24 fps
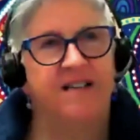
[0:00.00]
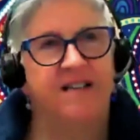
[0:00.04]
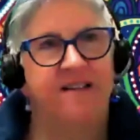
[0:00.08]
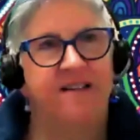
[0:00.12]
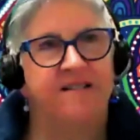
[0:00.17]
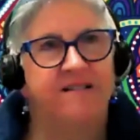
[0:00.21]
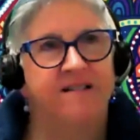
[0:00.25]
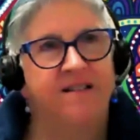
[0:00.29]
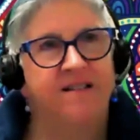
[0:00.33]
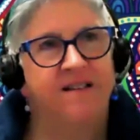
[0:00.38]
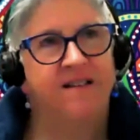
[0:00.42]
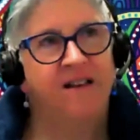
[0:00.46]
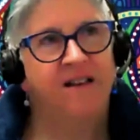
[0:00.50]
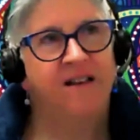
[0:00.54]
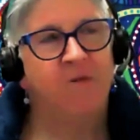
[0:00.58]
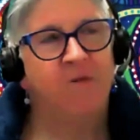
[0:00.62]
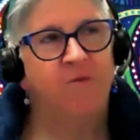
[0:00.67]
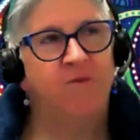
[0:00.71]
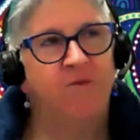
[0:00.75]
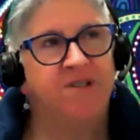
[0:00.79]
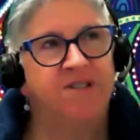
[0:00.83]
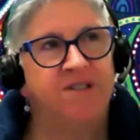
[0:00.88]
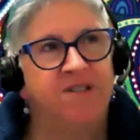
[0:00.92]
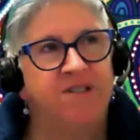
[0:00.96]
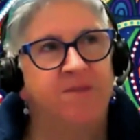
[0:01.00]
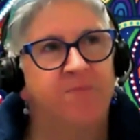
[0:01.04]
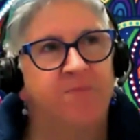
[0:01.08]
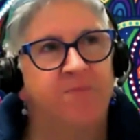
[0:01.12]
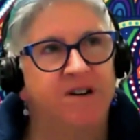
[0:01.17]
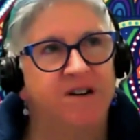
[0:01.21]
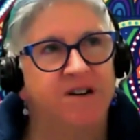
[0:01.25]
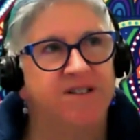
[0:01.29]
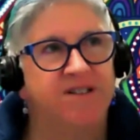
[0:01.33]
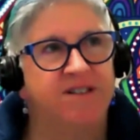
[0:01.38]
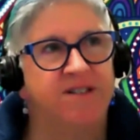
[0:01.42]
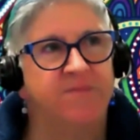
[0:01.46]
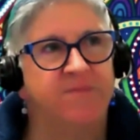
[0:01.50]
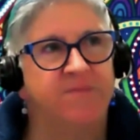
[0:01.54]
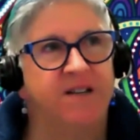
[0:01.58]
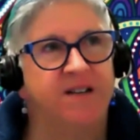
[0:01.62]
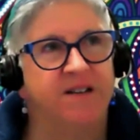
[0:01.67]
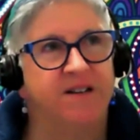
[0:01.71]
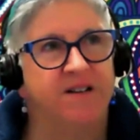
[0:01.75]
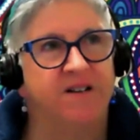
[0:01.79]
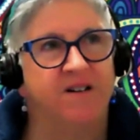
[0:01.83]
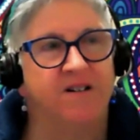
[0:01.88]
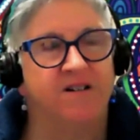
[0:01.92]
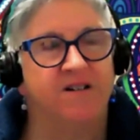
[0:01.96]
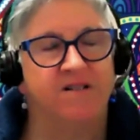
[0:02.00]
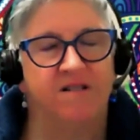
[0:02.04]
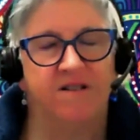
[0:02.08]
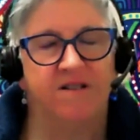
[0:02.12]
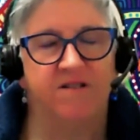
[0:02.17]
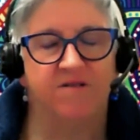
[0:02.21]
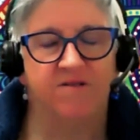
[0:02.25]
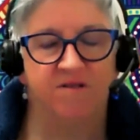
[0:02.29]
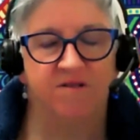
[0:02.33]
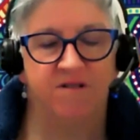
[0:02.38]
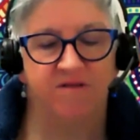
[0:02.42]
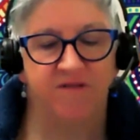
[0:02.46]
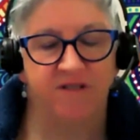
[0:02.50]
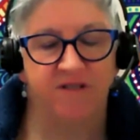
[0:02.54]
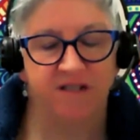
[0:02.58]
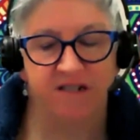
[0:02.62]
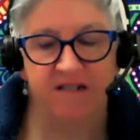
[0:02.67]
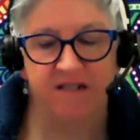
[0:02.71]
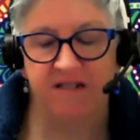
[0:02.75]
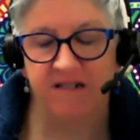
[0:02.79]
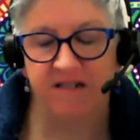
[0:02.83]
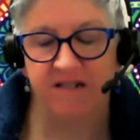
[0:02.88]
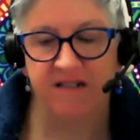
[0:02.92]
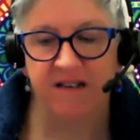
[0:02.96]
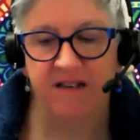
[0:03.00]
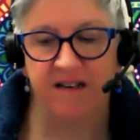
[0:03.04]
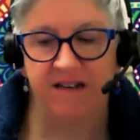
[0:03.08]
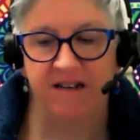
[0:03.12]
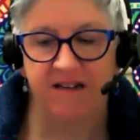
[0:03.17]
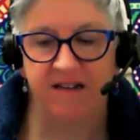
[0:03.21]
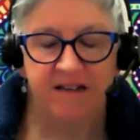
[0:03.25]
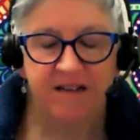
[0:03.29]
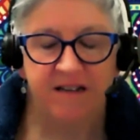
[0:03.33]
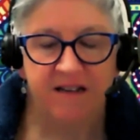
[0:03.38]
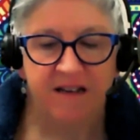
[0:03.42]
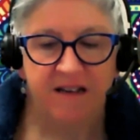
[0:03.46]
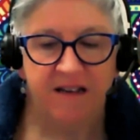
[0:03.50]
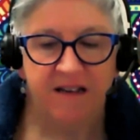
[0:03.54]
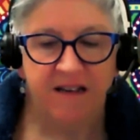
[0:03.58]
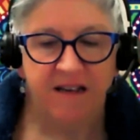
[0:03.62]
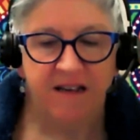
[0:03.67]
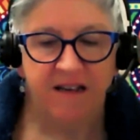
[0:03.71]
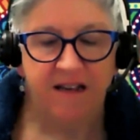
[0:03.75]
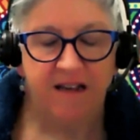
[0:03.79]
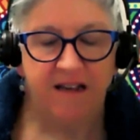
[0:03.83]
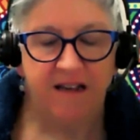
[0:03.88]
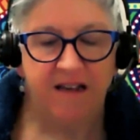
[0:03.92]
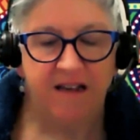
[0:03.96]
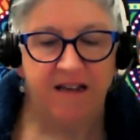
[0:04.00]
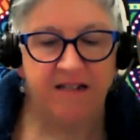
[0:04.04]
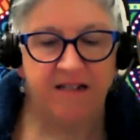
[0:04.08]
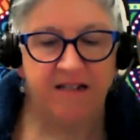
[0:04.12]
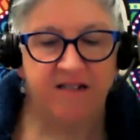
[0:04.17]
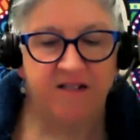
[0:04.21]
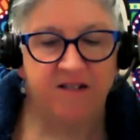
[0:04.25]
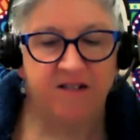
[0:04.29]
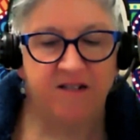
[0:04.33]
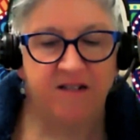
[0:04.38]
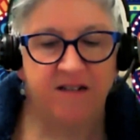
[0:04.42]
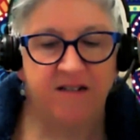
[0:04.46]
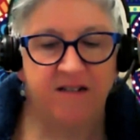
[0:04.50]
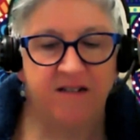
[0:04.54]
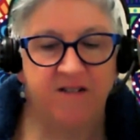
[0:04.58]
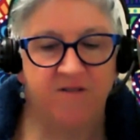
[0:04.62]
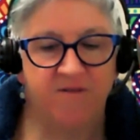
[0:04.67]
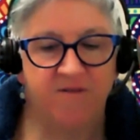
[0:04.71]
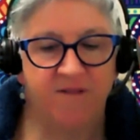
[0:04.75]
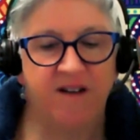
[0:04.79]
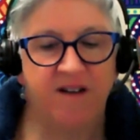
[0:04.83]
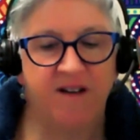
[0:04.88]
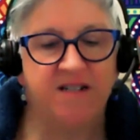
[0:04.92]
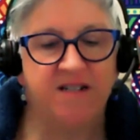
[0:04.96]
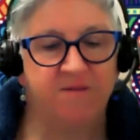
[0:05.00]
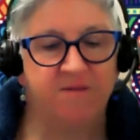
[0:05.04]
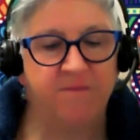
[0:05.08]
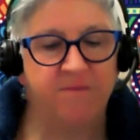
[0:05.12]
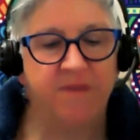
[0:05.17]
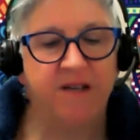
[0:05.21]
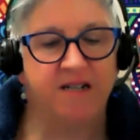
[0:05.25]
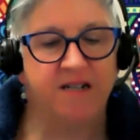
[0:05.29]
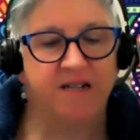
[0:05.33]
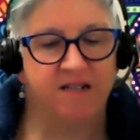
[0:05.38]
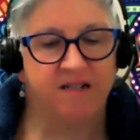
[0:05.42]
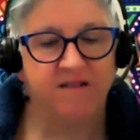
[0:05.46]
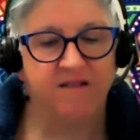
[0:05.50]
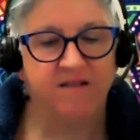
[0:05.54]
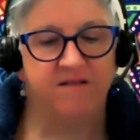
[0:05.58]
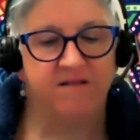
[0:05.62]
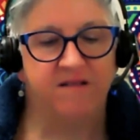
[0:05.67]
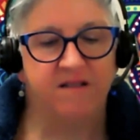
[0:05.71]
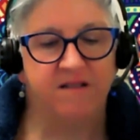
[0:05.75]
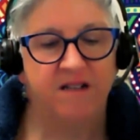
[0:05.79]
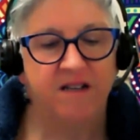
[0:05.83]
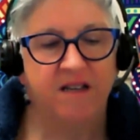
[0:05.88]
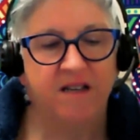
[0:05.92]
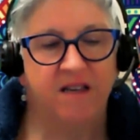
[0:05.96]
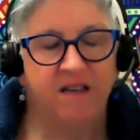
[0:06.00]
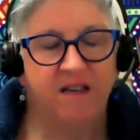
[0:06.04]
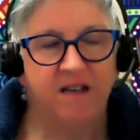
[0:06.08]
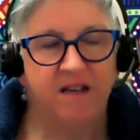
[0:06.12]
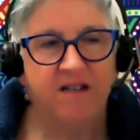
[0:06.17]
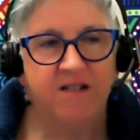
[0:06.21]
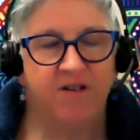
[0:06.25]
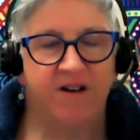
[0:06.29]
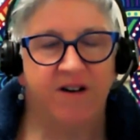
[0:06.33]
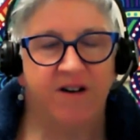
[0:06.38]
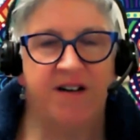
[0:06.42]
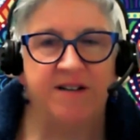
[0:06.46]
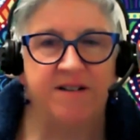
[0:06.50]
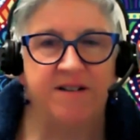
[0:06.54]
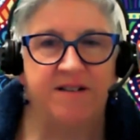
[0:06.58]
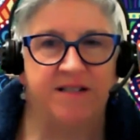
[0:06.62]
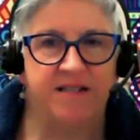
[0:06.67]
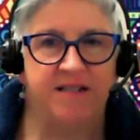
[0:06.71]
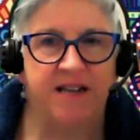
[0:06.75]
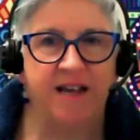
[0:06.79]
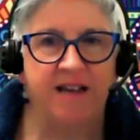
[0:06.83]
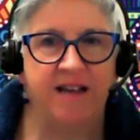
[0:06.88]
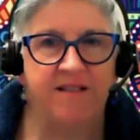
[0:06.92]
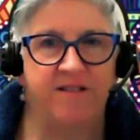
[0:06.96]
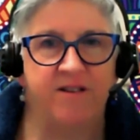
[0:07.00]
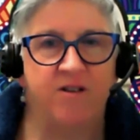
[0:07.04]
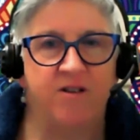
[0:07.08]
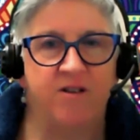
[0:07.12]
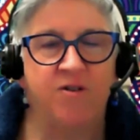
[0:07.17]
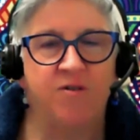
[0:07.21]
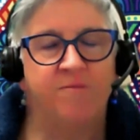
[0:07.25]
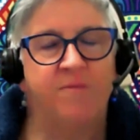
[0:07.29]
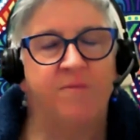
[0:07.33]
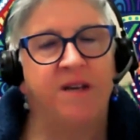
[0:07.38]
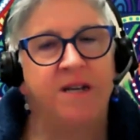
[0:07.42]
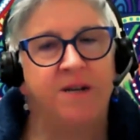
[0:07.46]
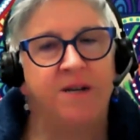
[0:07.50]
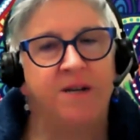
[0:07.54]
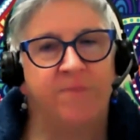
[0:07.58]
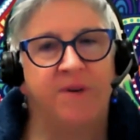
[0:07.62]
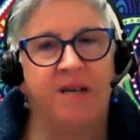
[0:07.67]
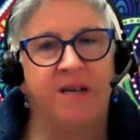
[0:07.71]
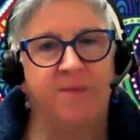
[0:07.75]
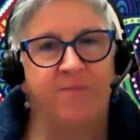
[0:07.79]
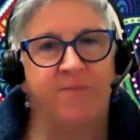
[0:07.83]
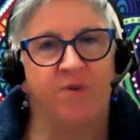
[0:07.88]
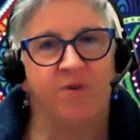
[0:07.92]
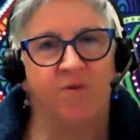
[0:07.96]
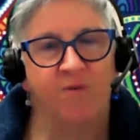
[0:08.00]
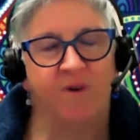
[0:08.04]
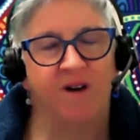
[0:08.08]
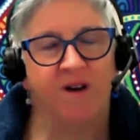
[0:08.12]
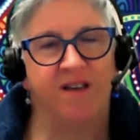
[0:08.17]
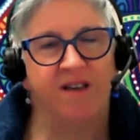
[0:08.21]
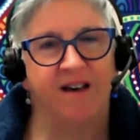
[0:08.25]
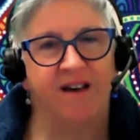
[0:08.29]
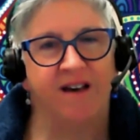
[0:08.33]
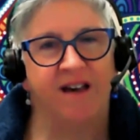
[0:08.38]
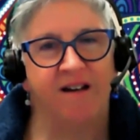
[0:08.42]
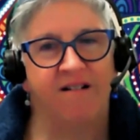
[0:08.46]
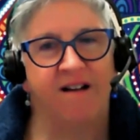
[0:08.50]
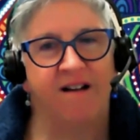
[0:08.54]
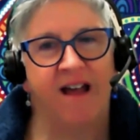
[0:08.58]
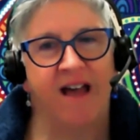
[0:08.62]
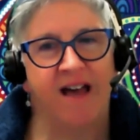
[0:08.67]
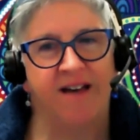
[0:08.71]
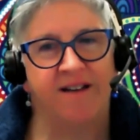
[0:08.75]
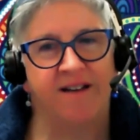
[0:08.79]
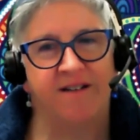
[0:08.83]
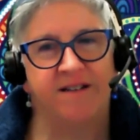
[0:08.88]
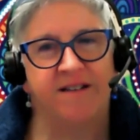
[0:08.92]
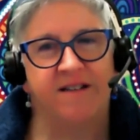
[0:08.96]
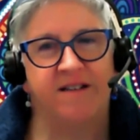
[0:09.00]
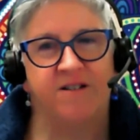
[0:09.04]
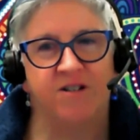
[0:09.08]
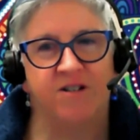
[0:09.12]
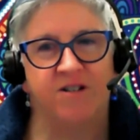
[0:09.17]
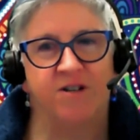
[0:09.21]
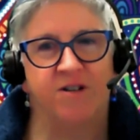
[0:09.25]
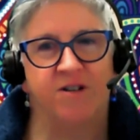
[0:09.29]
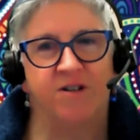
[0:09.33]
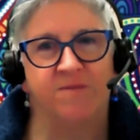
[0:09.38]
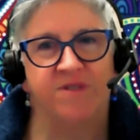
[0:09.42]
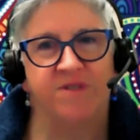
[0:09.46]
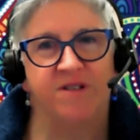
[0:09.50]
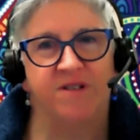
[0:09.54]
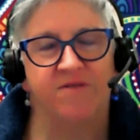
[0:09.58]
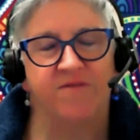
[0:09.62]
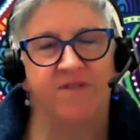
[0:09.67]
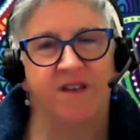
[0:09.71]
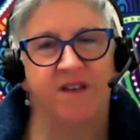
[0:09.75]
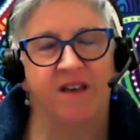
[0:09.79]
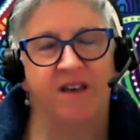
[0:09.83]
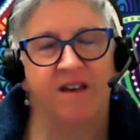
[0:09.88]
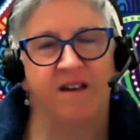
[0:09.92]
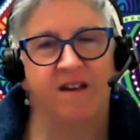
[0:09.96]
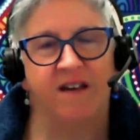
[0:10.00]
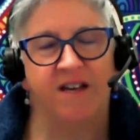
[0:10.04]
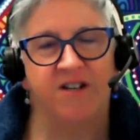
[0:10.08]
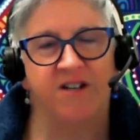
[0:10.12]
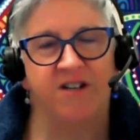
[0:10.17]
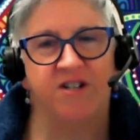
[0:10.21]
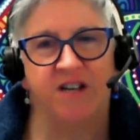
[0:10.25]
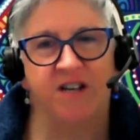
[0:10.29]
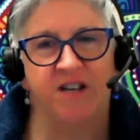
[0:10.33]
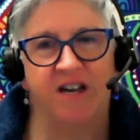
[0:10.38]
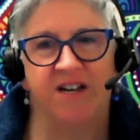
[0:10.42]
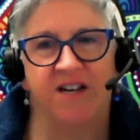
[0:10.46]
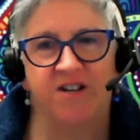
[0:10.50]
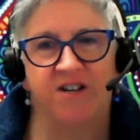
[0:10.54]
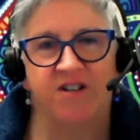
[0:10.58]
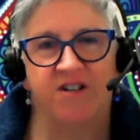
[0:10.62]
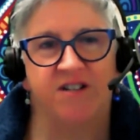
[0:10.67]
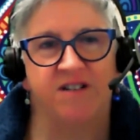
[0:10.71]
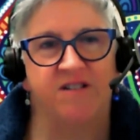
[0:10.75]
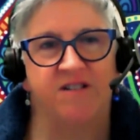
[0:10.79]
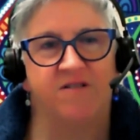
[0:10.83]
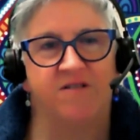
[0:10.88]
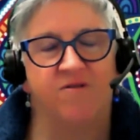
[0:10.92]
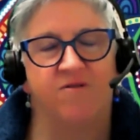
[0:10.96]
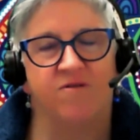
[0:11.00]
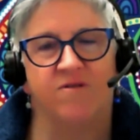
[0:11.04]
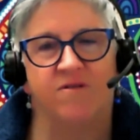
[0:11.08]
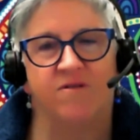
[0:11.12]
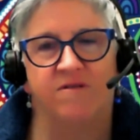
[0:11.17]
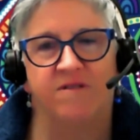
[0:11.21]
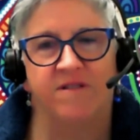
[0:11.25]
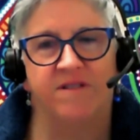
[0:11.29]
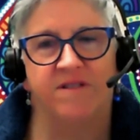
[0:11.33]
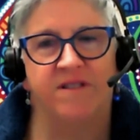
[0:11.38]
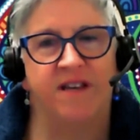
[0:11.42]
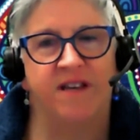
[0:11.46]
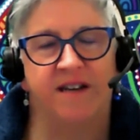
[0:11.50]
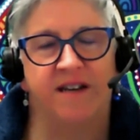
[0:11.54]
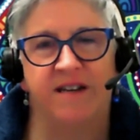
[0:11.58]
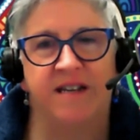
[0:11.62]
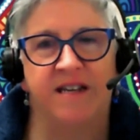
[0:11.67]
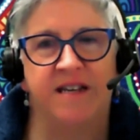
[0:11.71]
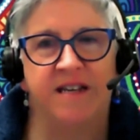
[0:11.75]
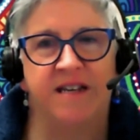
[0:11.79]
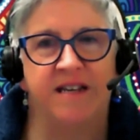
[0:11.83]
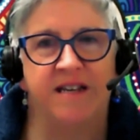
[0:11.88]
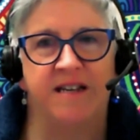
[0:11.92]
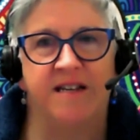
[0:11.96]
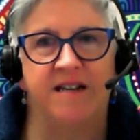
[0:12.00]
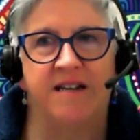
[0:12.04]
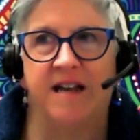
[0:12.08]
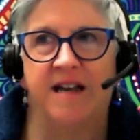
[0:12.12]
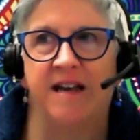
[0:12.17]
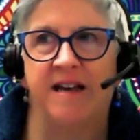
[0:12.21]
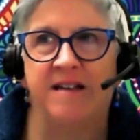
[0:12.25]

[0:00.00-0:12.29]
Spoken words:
And what surprises me, Nicole, in all of this is that it's fundamental to understand that you meet people where they are at in terms of their education or their need.